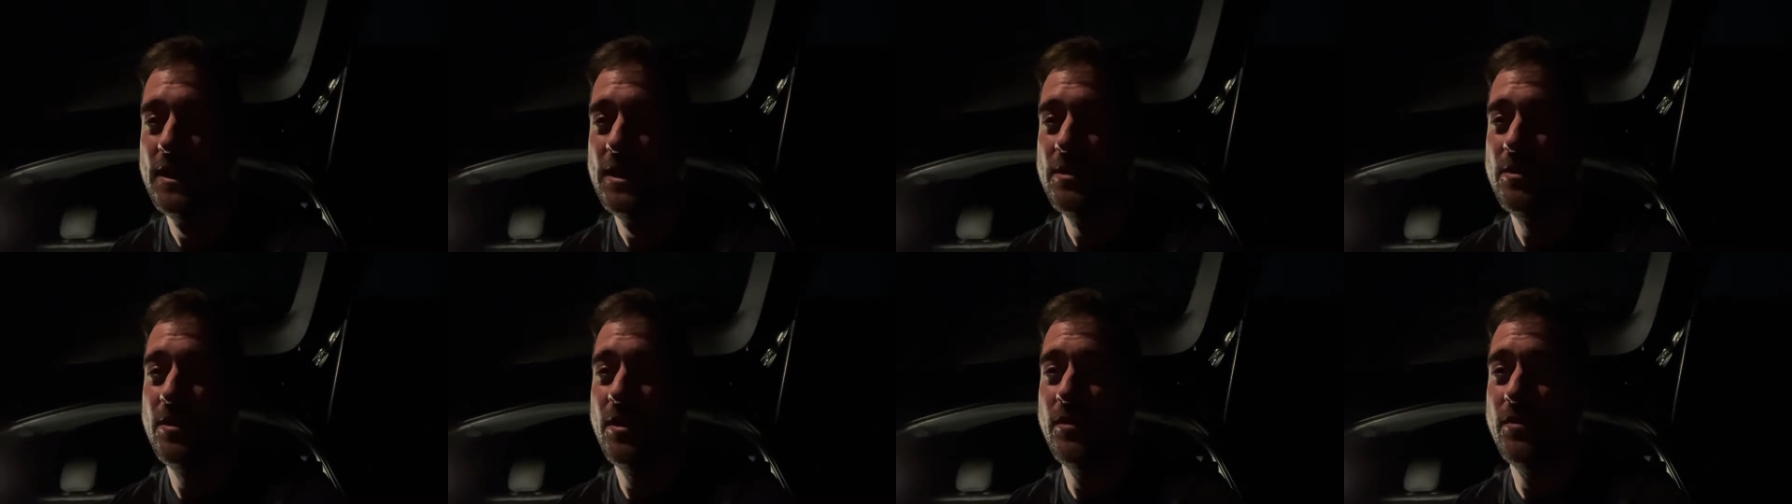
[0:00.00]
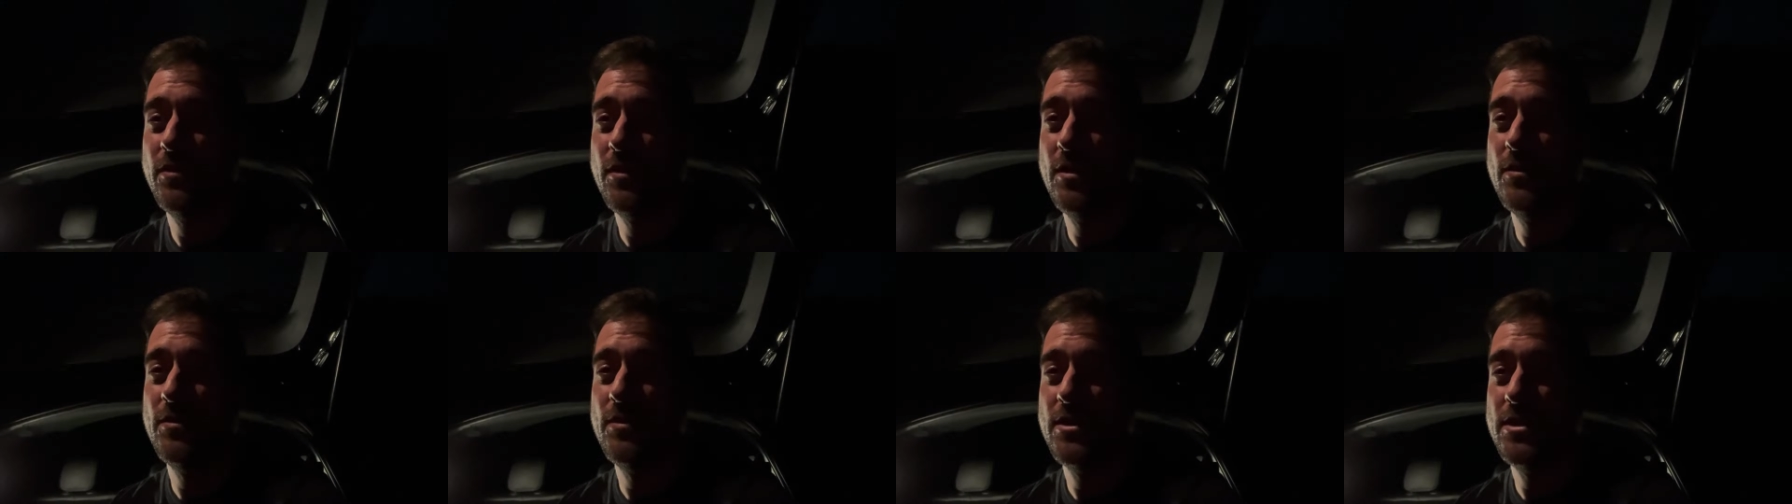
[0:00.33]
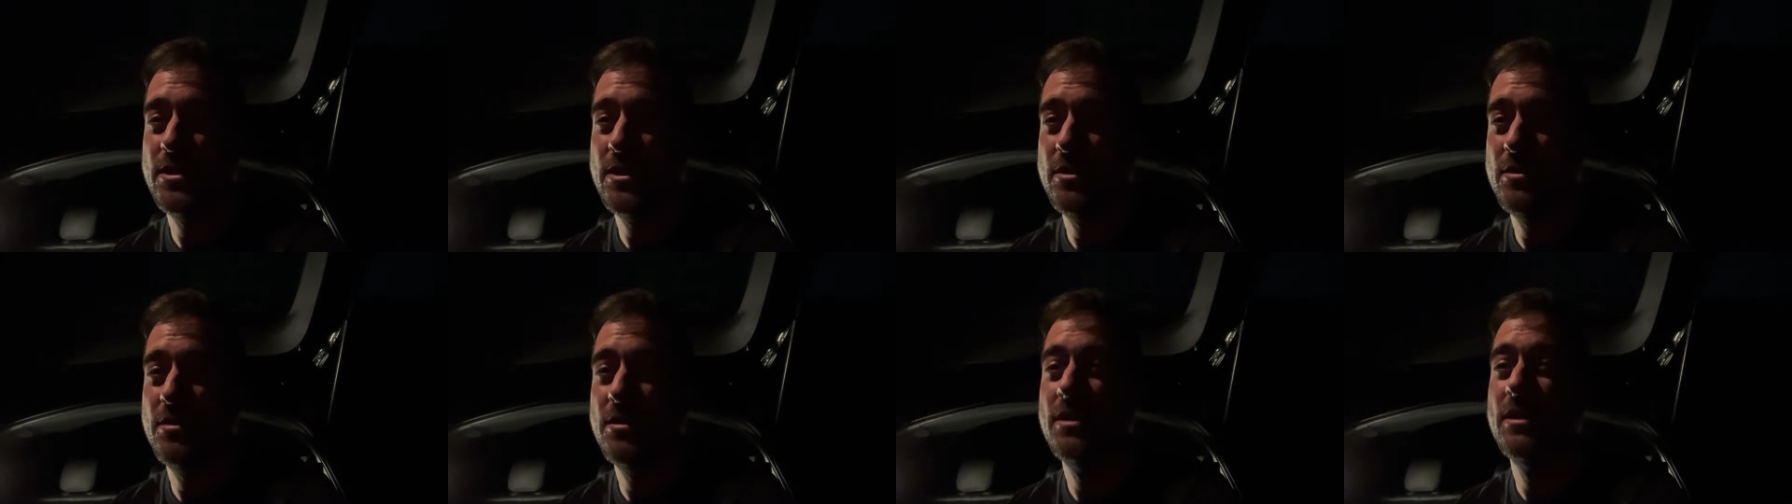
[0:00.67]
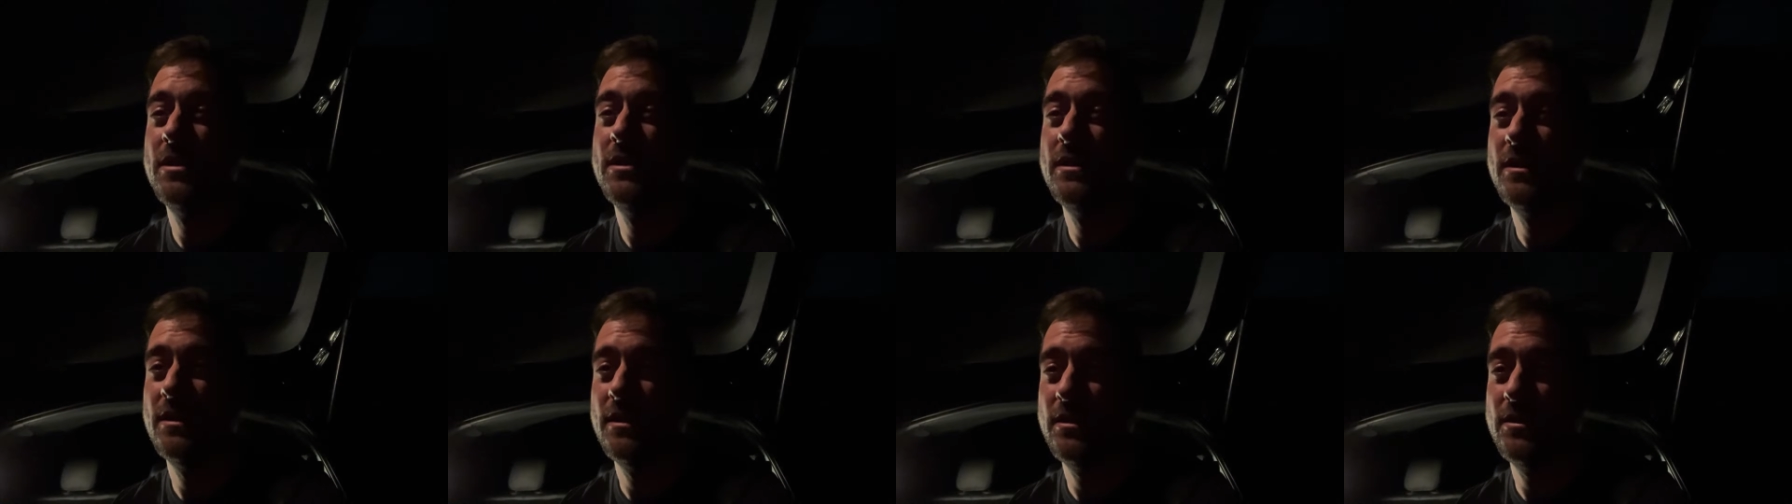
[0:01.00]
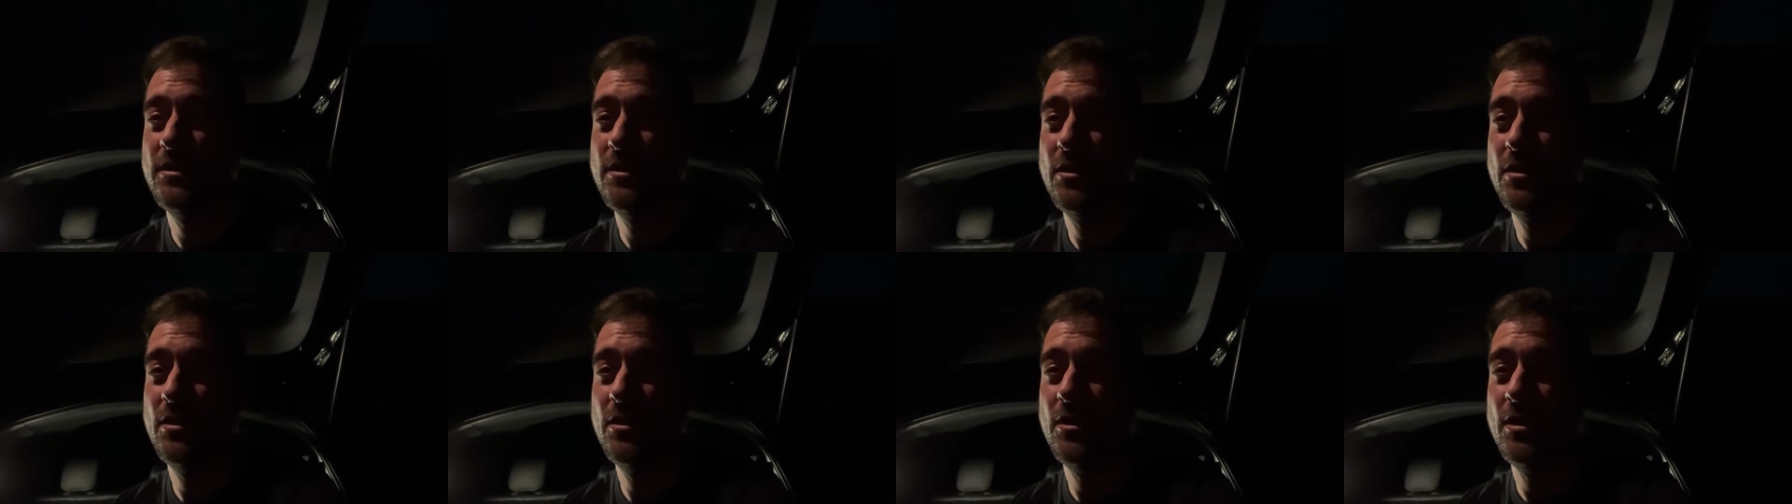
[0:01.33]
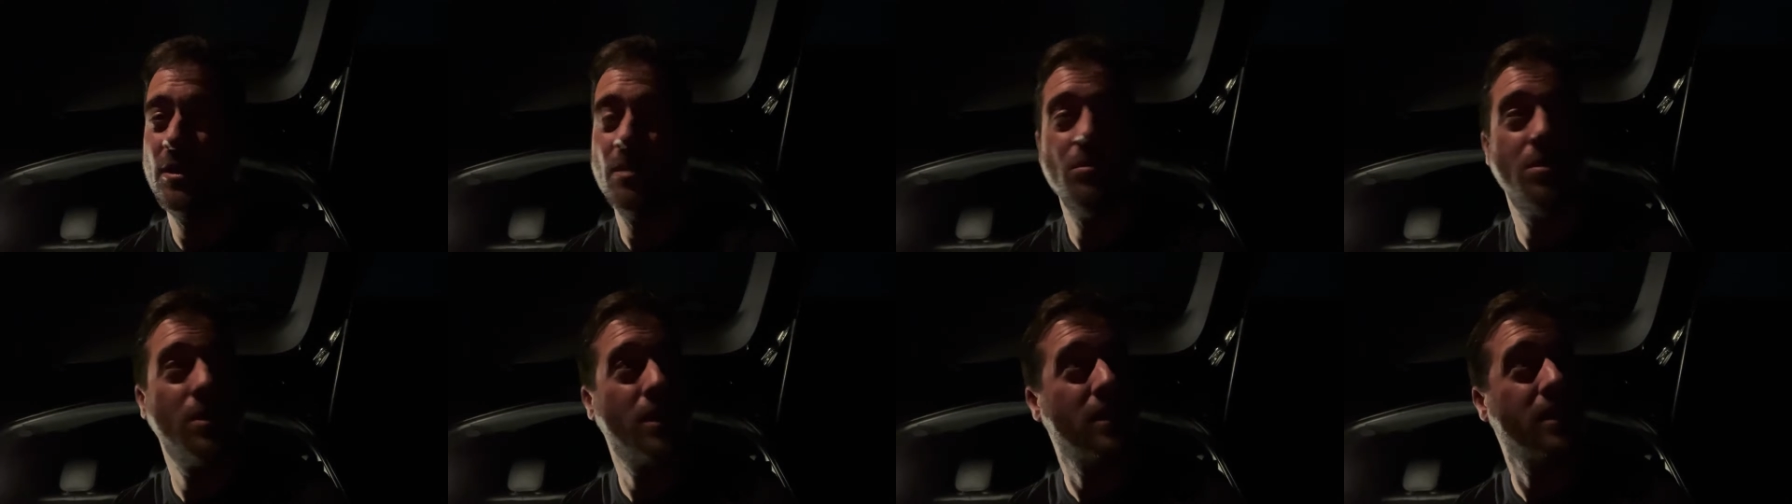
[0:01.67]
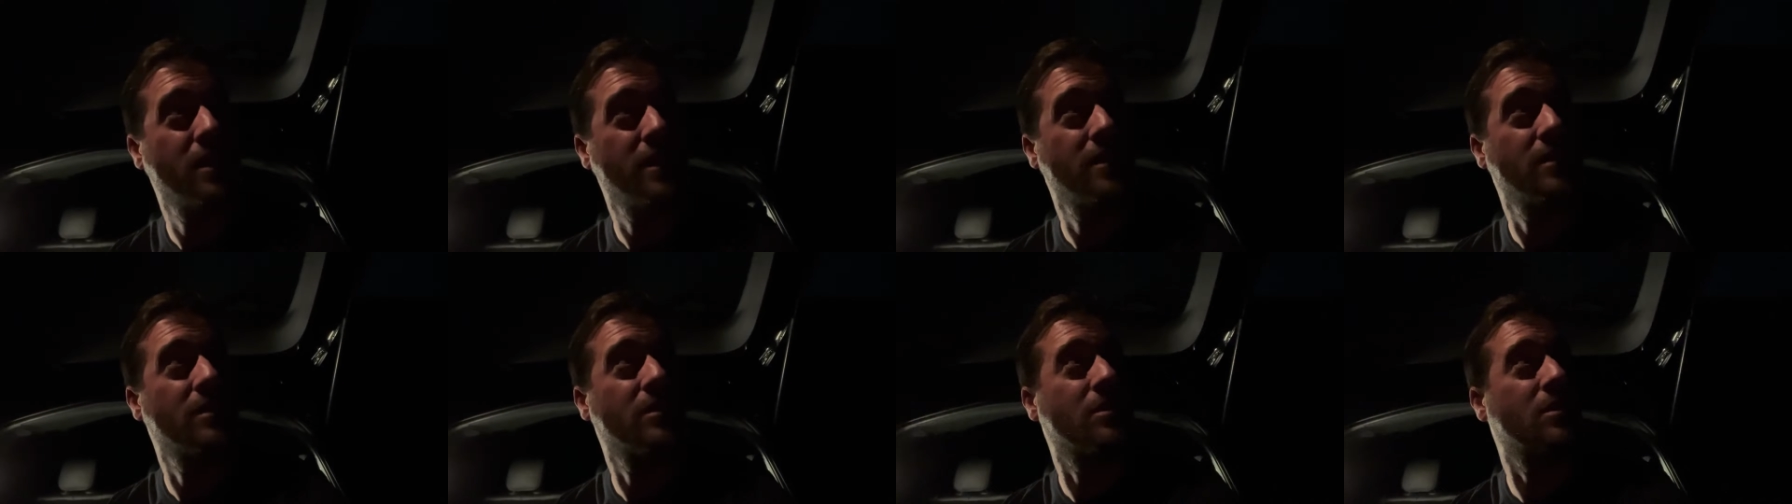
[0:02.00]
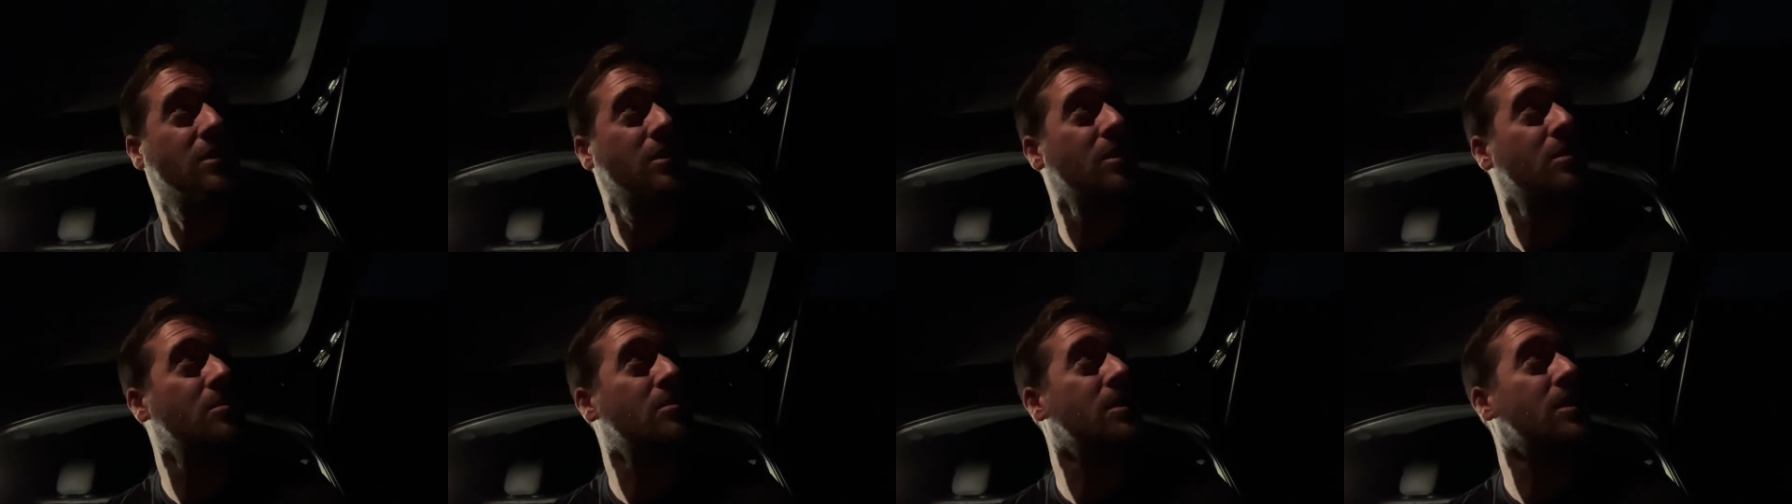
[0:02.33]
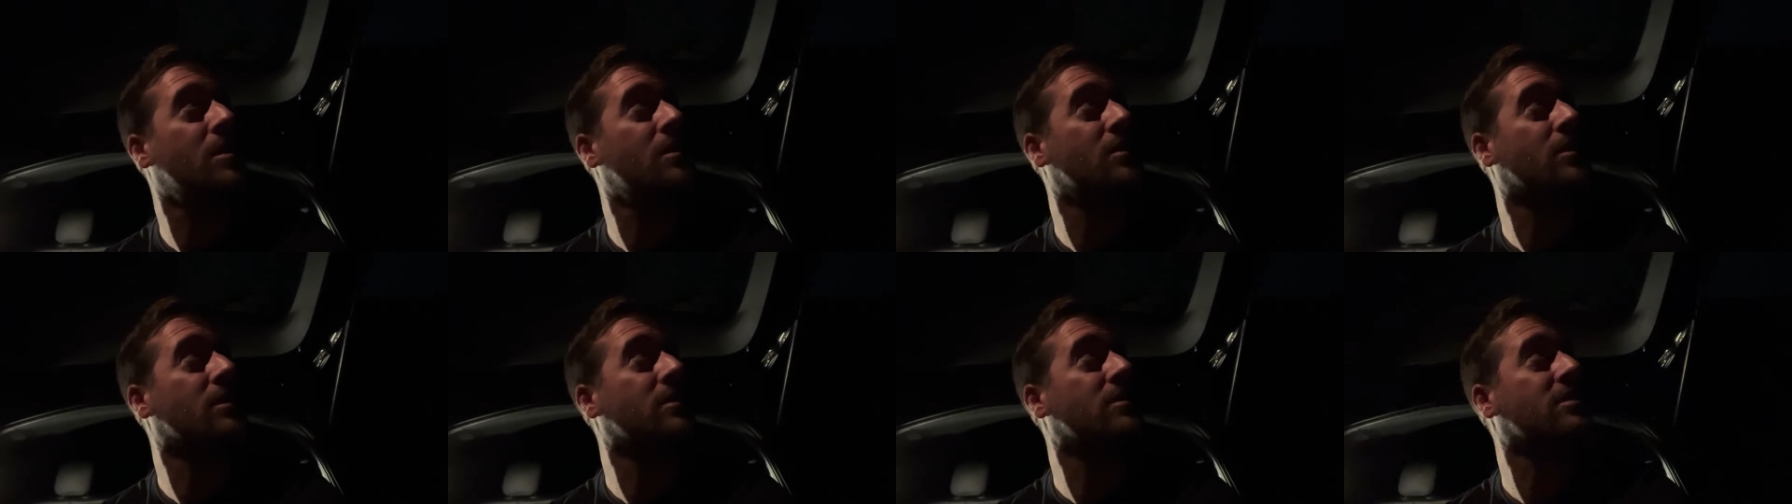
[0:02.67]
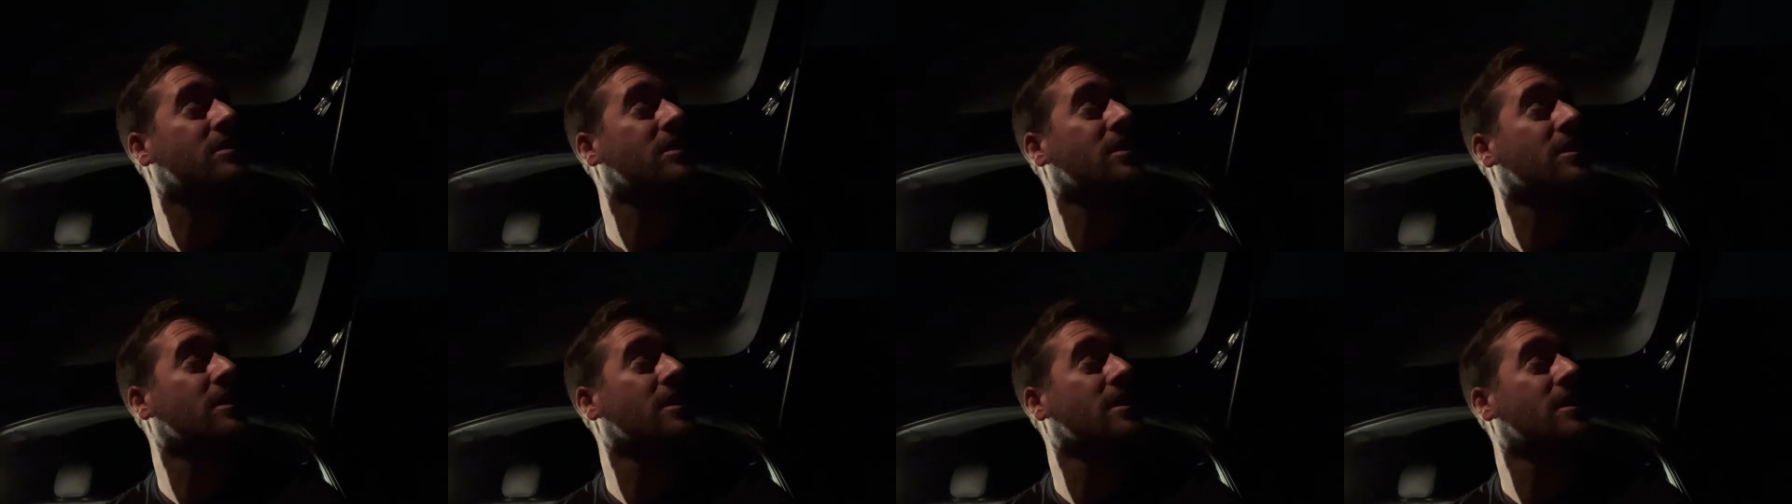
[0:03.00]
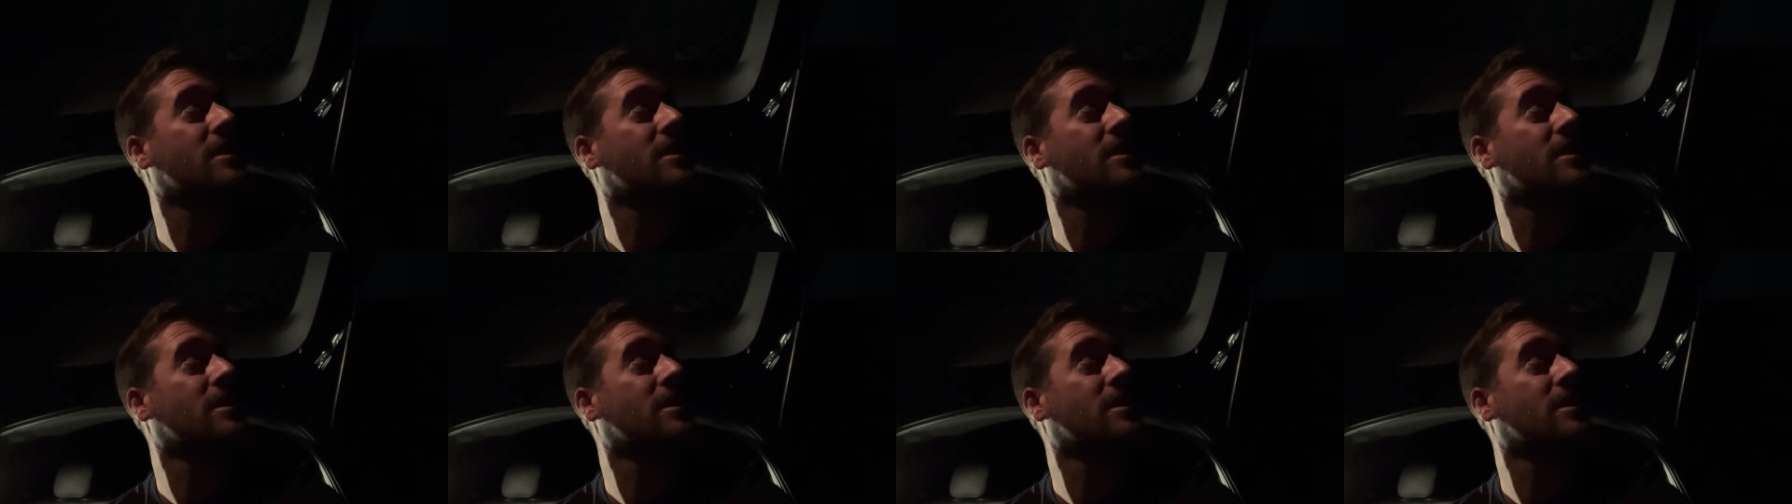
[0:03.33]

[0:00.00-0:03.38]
without further ado, let's get on it. But I've got to be honest,